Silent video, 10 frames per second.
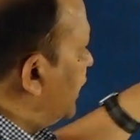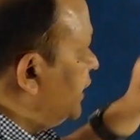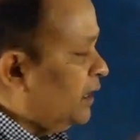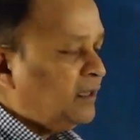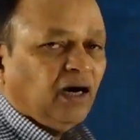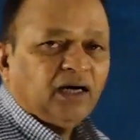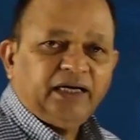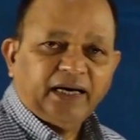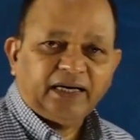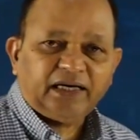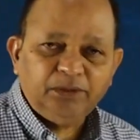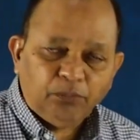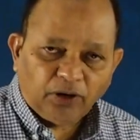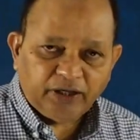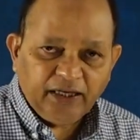ion are directly
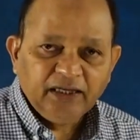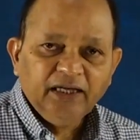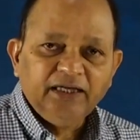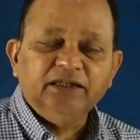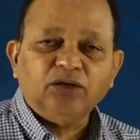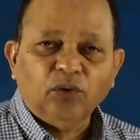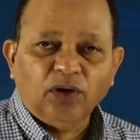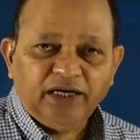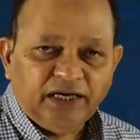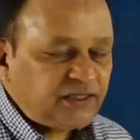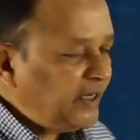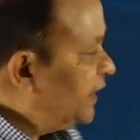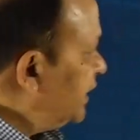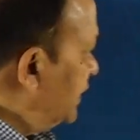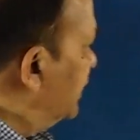bonded in the coordination
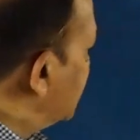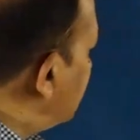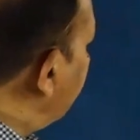entity. It is a